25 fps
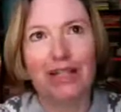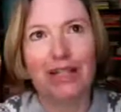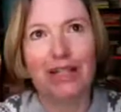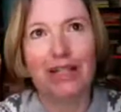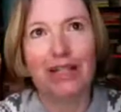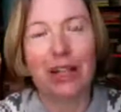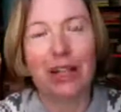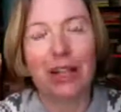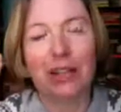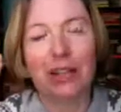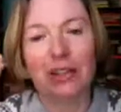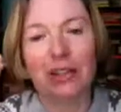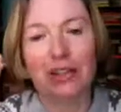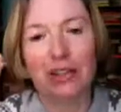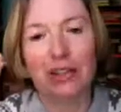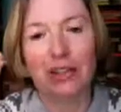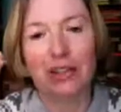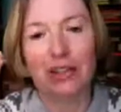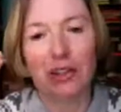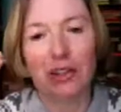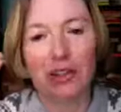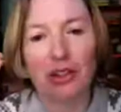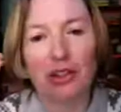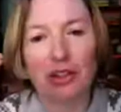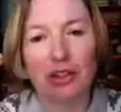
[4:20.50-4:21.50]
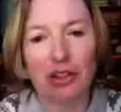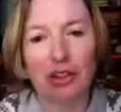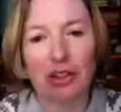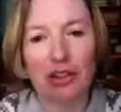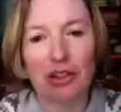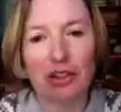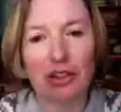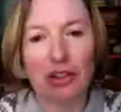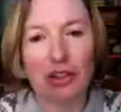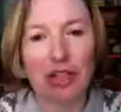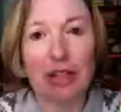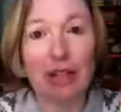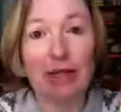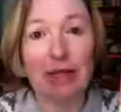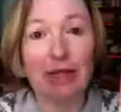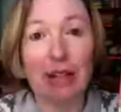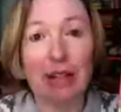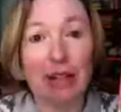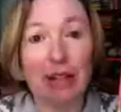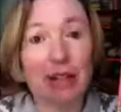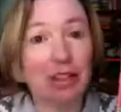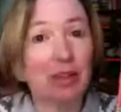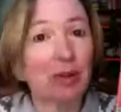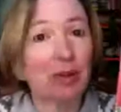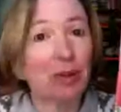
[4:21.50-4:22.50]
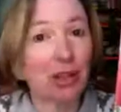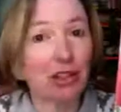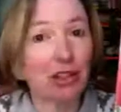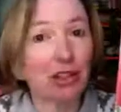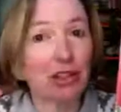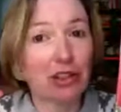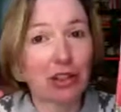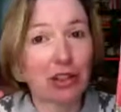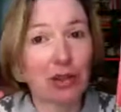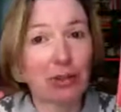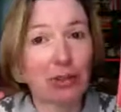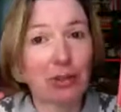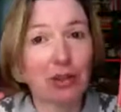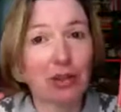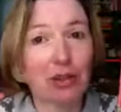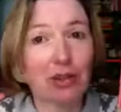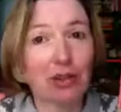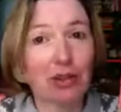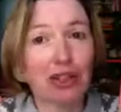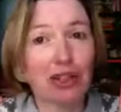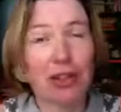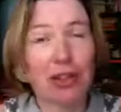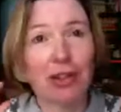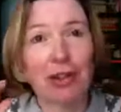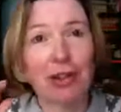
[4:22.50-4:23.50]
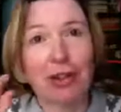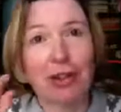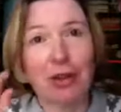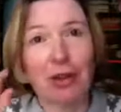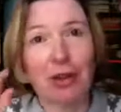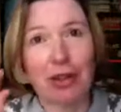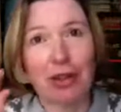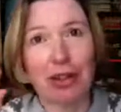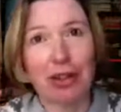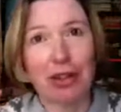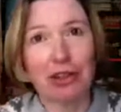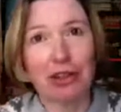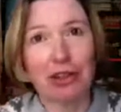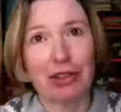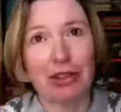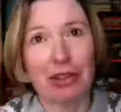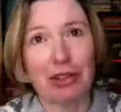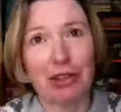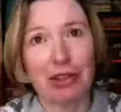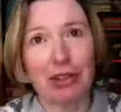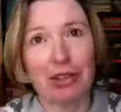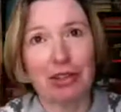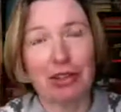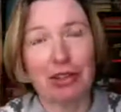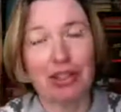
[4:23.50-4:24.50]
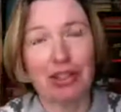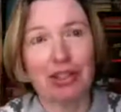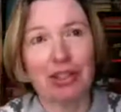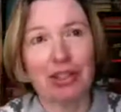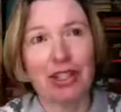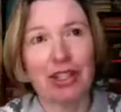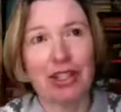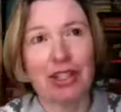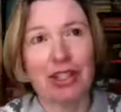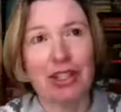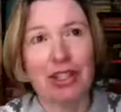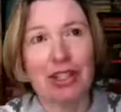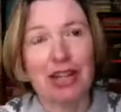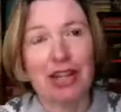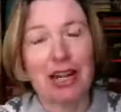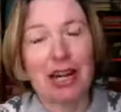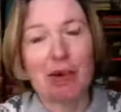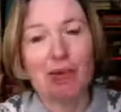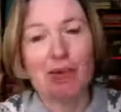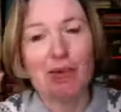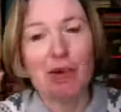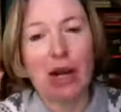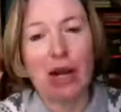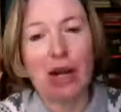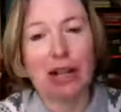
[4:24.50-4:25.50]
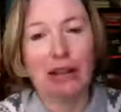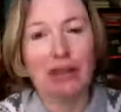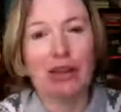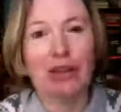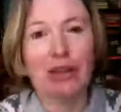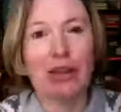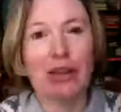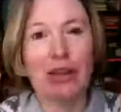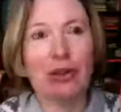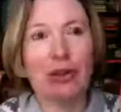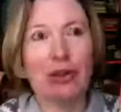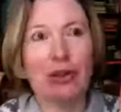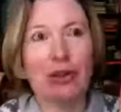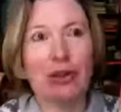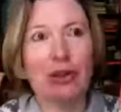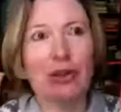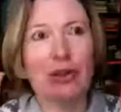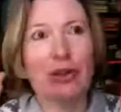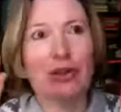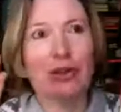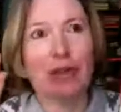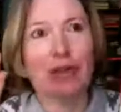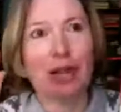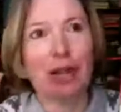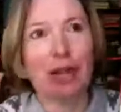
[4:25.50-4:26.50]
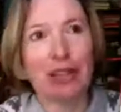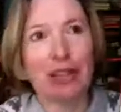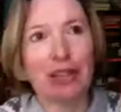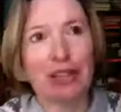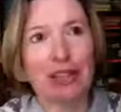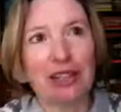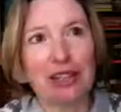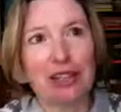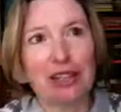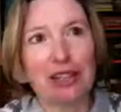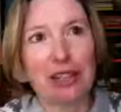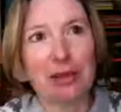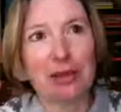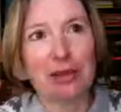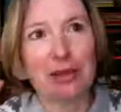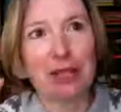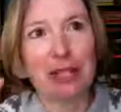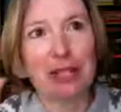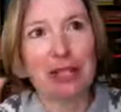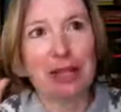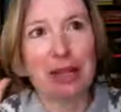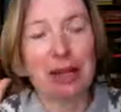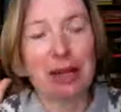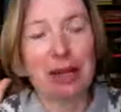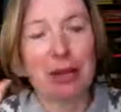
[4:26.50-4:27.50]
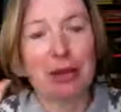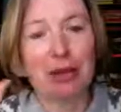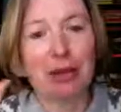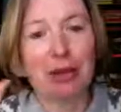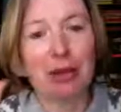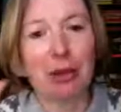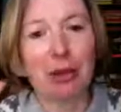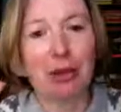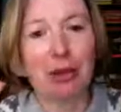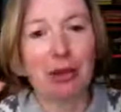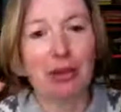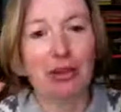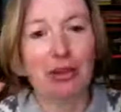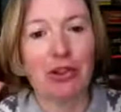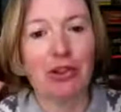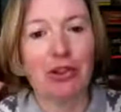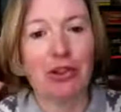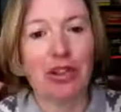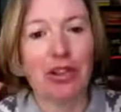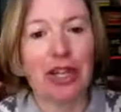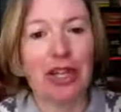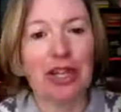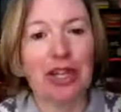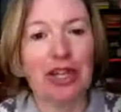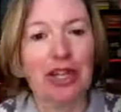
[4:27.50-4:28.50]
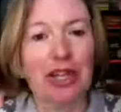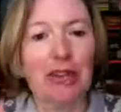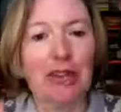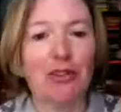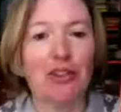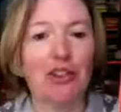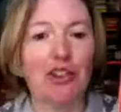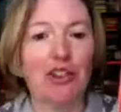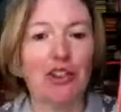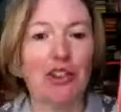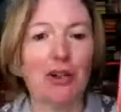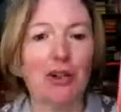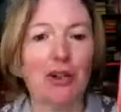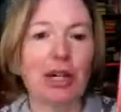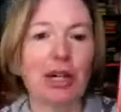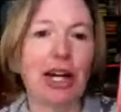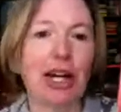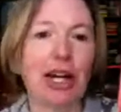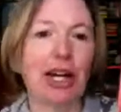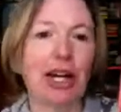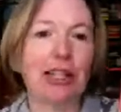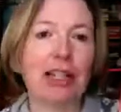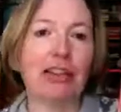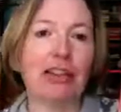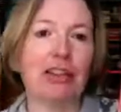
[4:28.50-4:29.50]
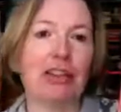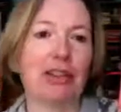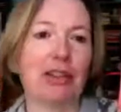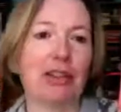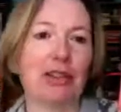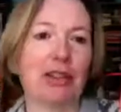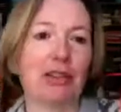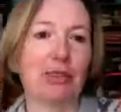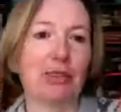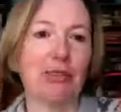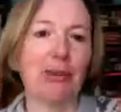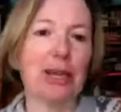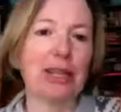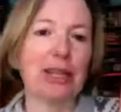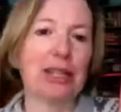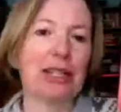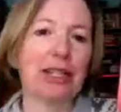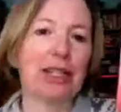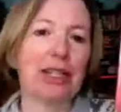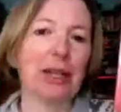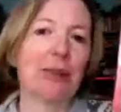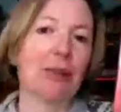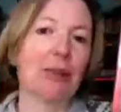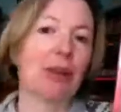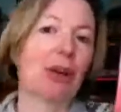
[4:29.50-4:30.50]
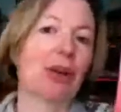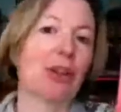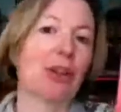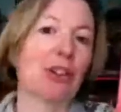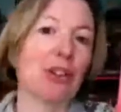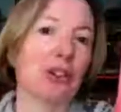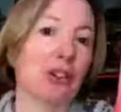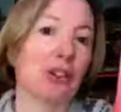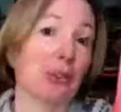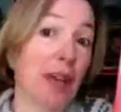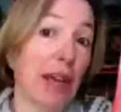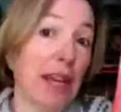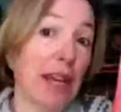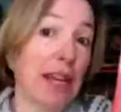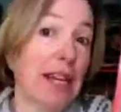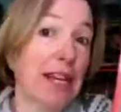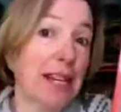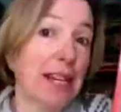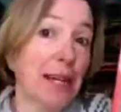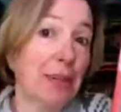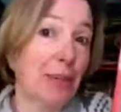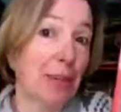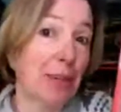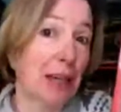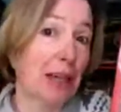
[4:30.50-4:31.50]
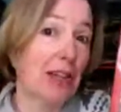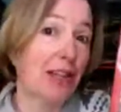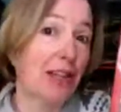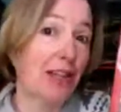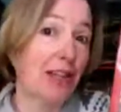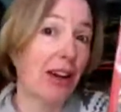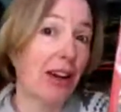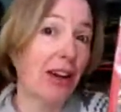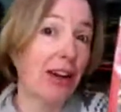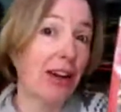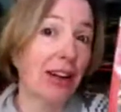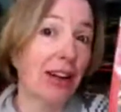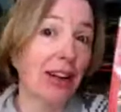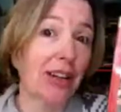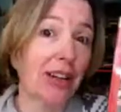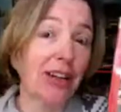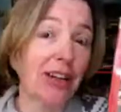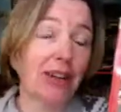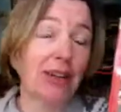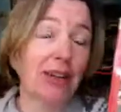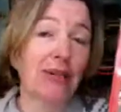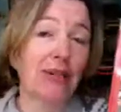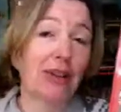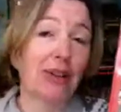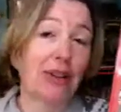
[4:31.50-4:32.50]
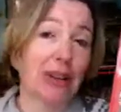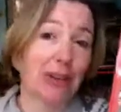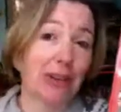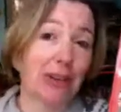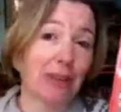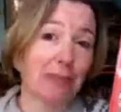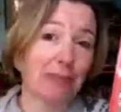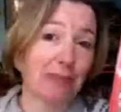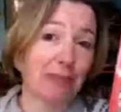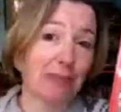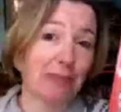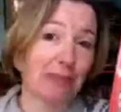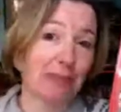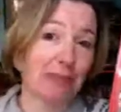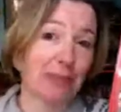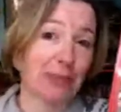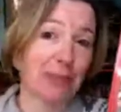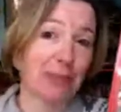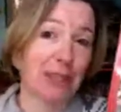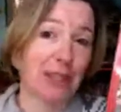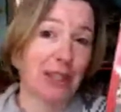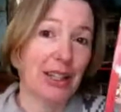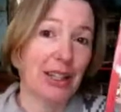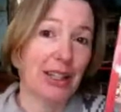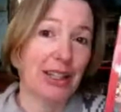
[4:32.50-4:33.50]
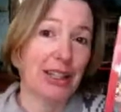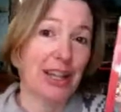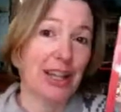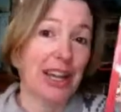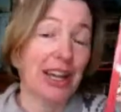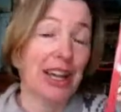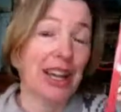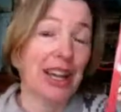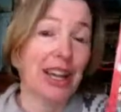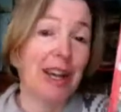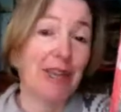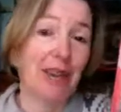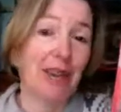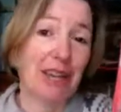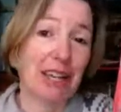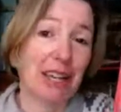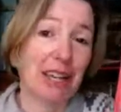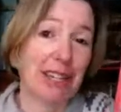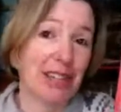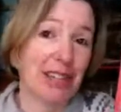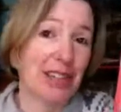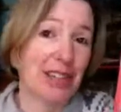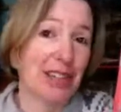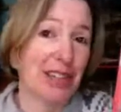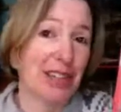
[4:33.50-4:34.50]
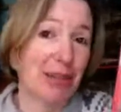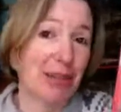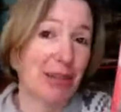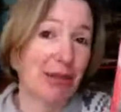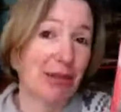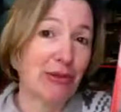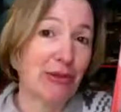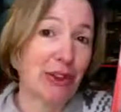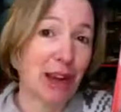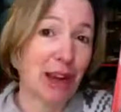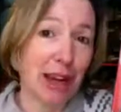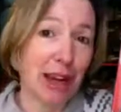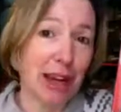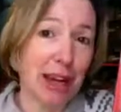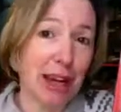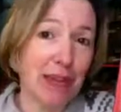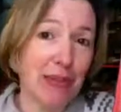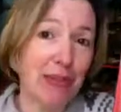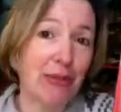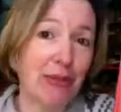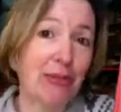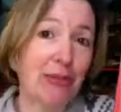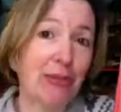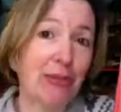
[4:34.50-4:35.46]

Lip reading: take to show children in writing workshops or with adults. And one of those writing tips is about plot, and it gives you an idea of the basic plot of any Pixar film. And here it is. There are 5